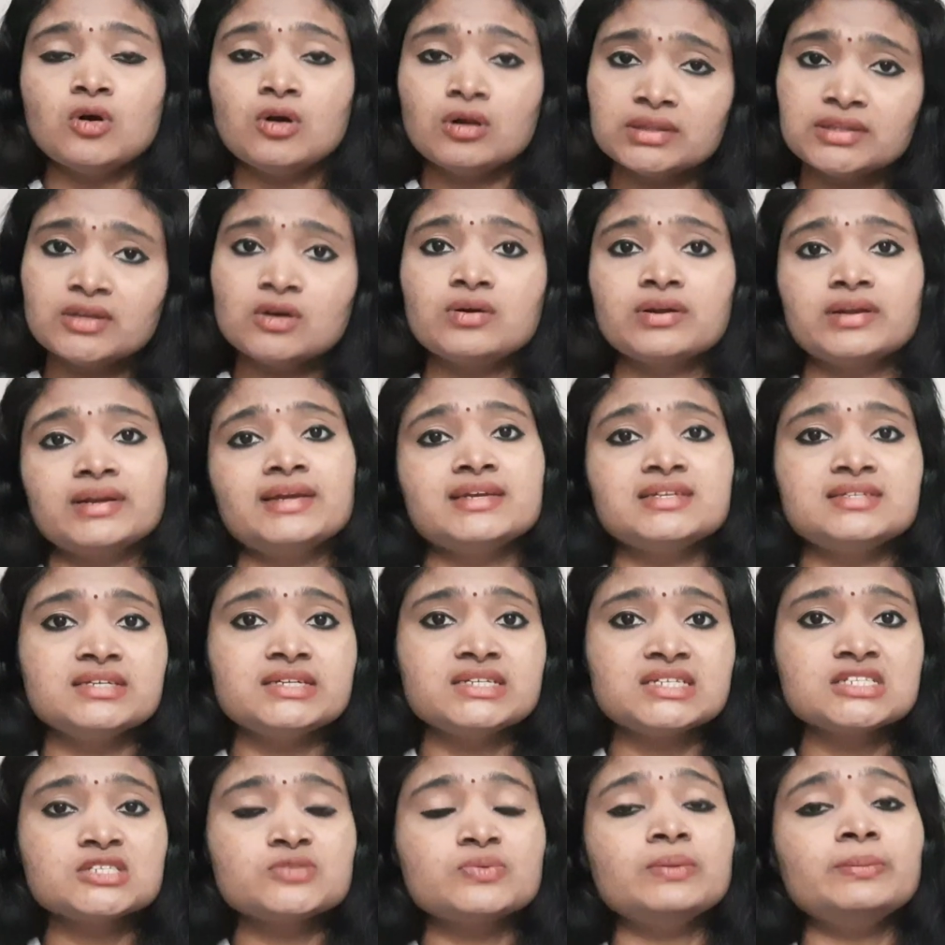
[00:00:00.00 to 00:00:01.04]
All the
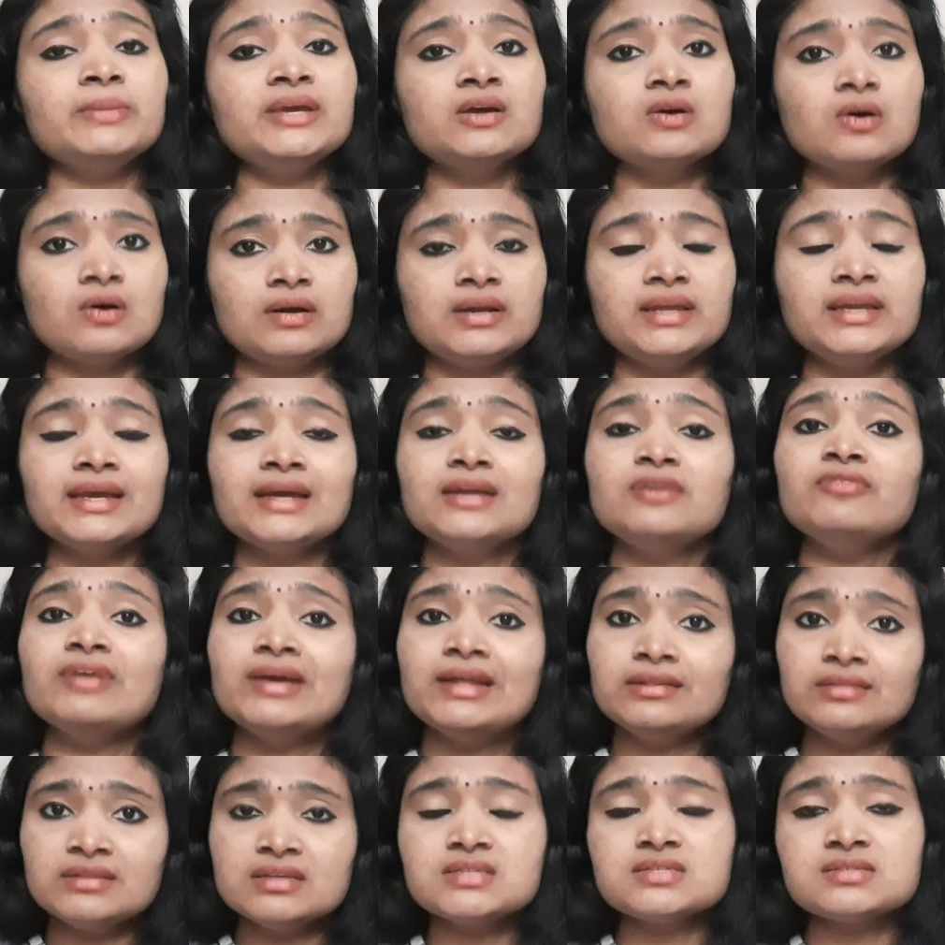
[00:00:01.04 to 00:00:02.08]
organizations will be calling, and
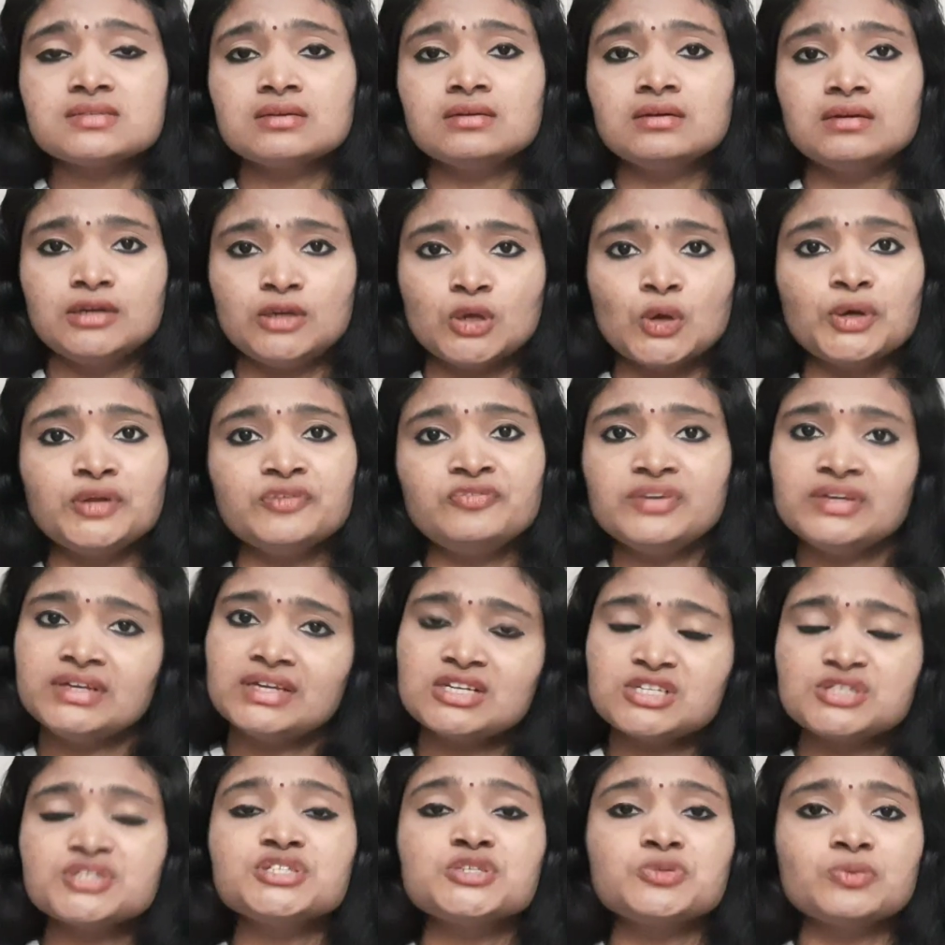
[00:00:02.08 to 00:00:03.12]
when this
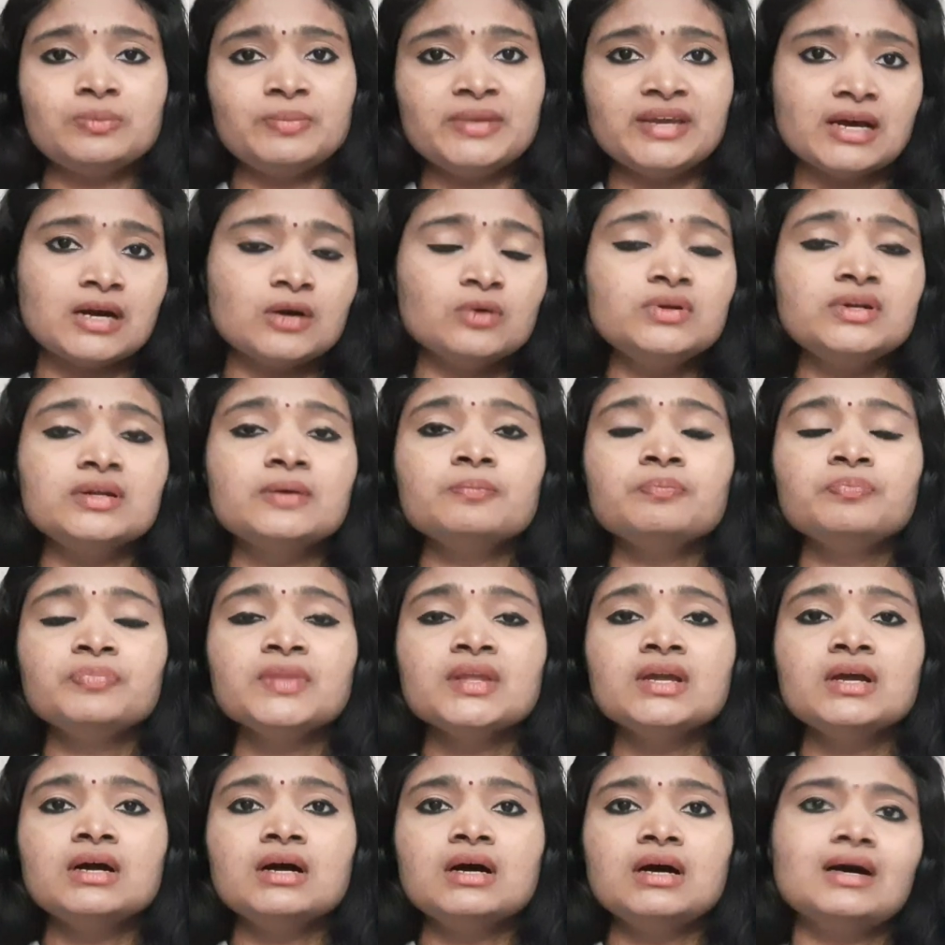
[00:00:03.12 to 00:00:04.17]
notifications will be out,
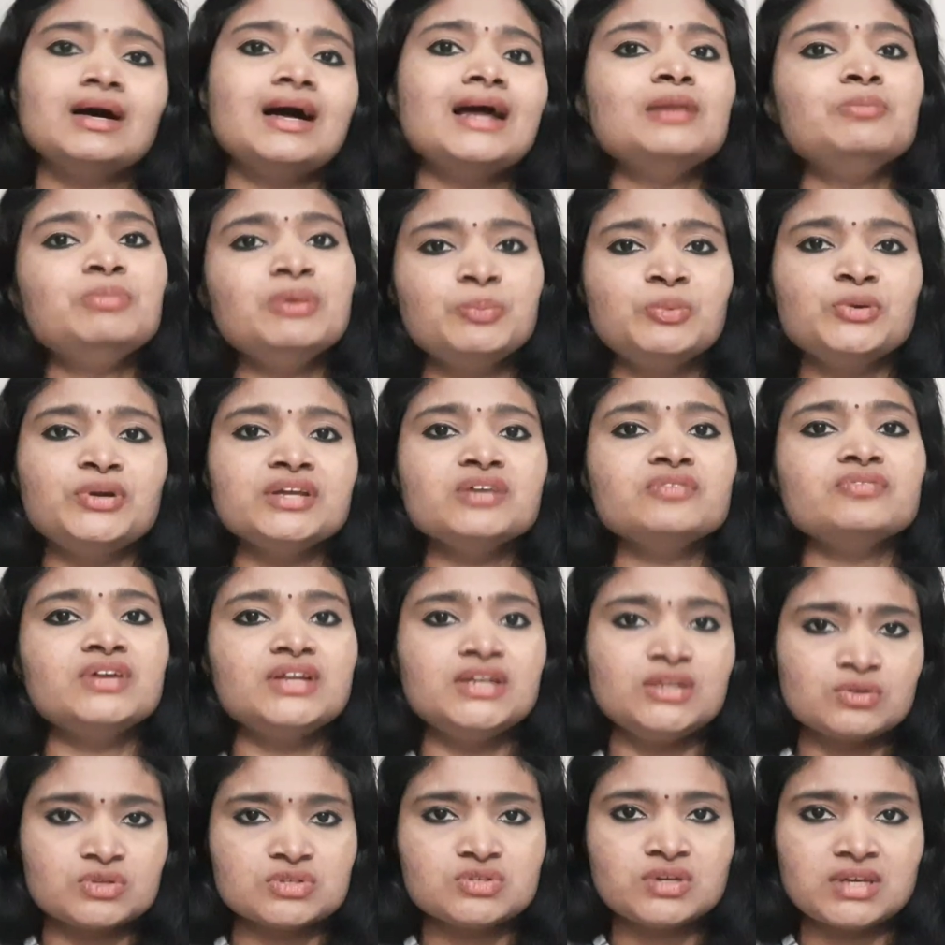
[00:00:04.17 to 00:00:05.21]
I'll be putting videos.